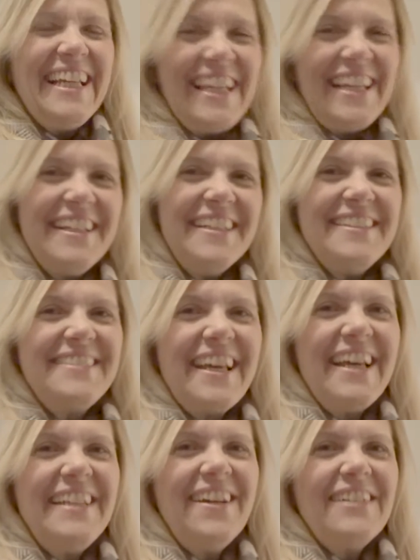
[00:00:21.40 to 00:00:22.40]
It is
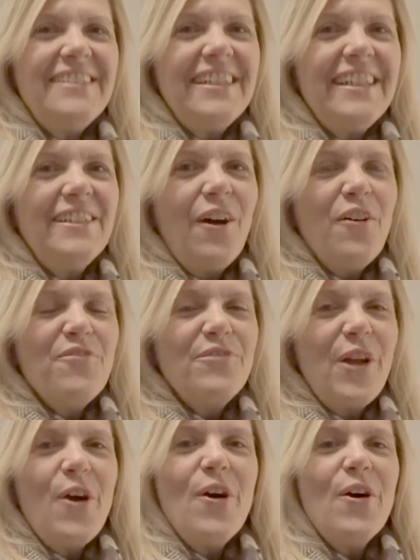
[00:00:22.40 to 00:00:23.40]
day 19 of
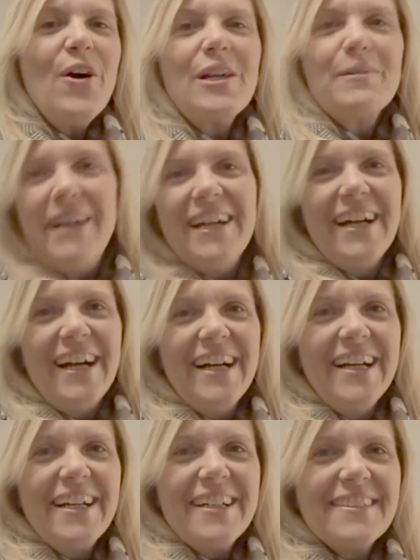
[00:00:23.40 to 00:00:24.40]

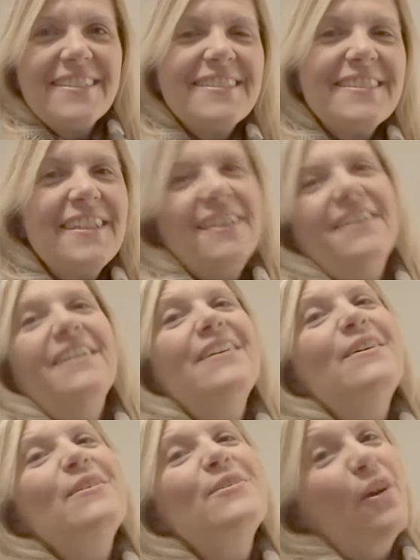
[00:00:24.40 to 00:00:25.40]
Vlogmas.
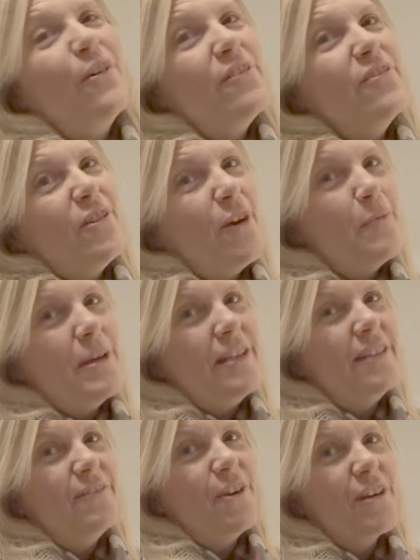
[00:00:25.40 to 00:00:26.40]
Sorry for not putting
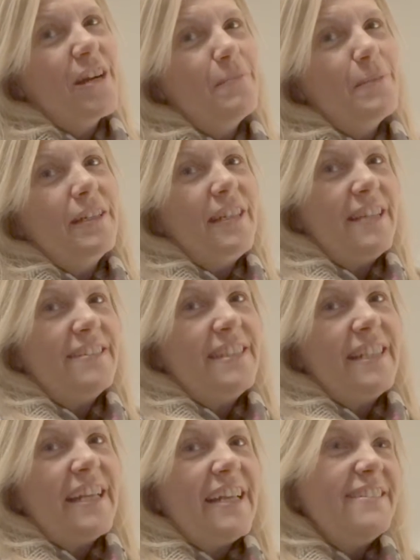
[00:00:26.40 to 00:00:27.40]
the vlog up
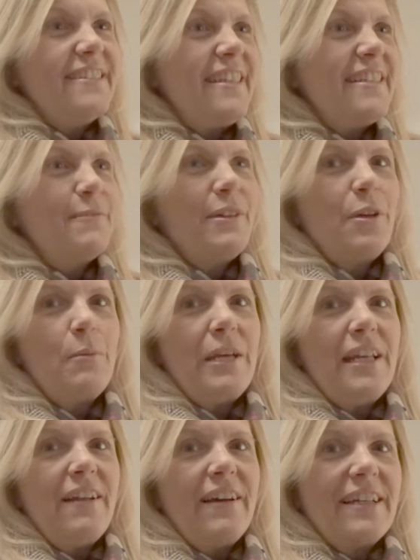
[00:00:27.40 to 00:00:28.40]
yesterday, so this one will
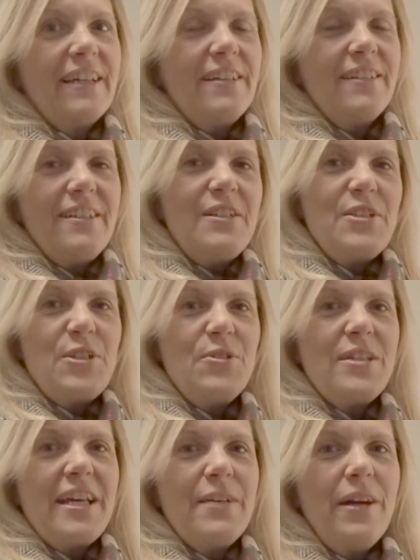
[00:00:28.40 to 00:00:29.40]
be like a
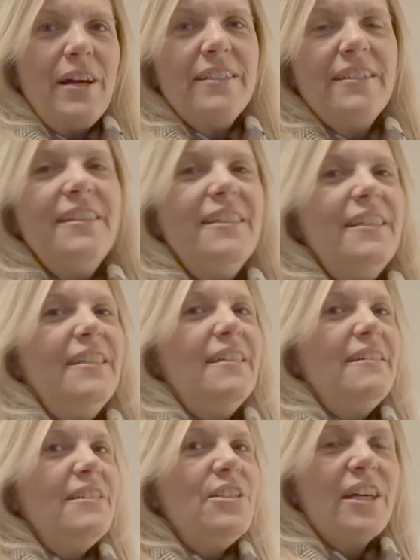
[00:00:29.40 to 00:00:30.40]
two-day one
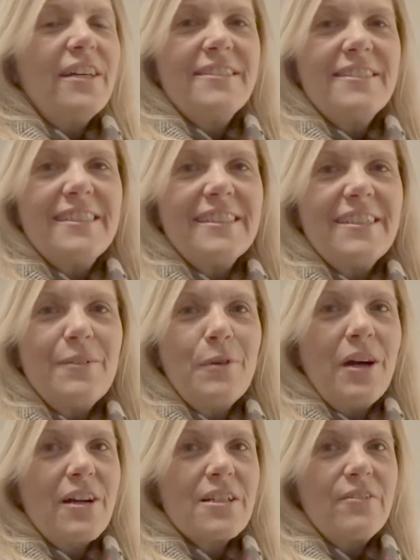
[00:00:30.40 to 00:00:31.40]
just
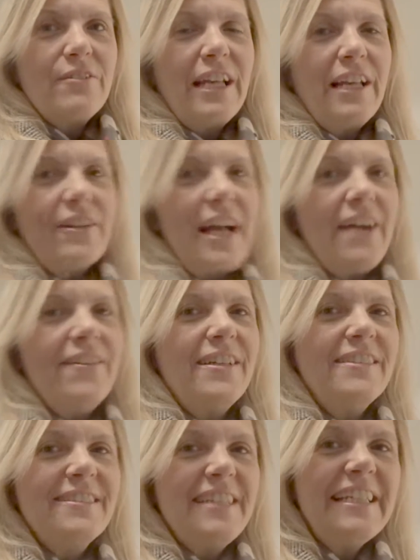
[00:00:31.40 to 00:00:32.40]
worked really long
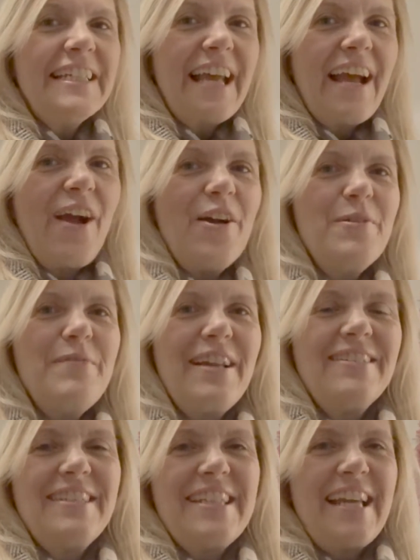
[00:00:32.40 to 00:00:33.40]
hours, didn't get home
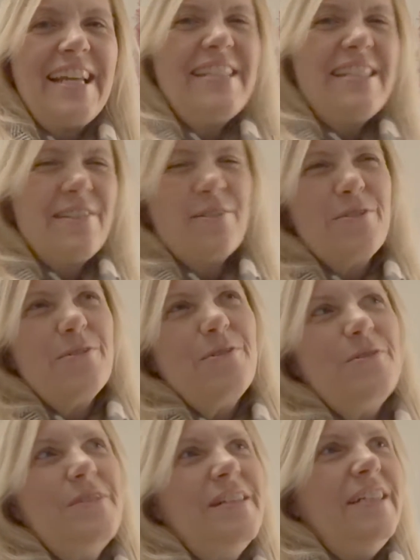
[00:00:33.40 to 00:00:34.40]
yesterday
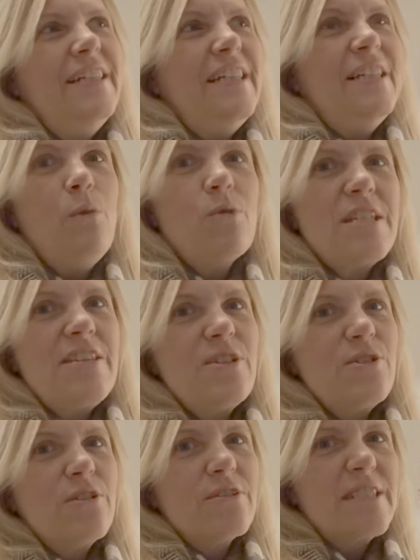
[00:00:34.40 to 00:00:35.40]
till walked in the
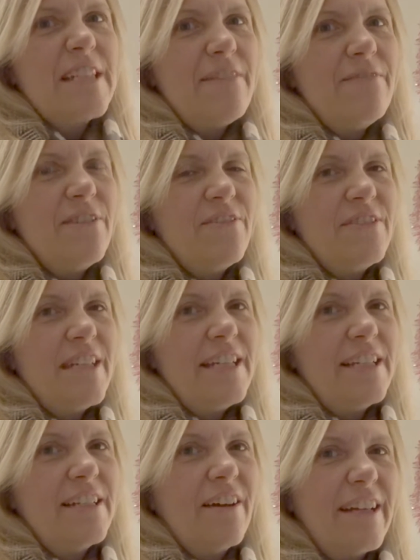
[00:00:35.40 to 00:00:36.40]
door at 10.15
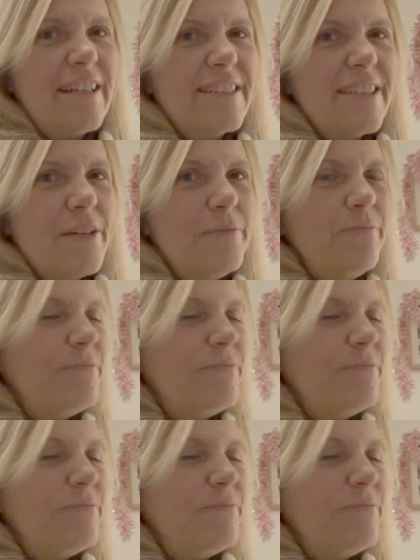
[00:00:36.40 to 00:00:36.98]
at night so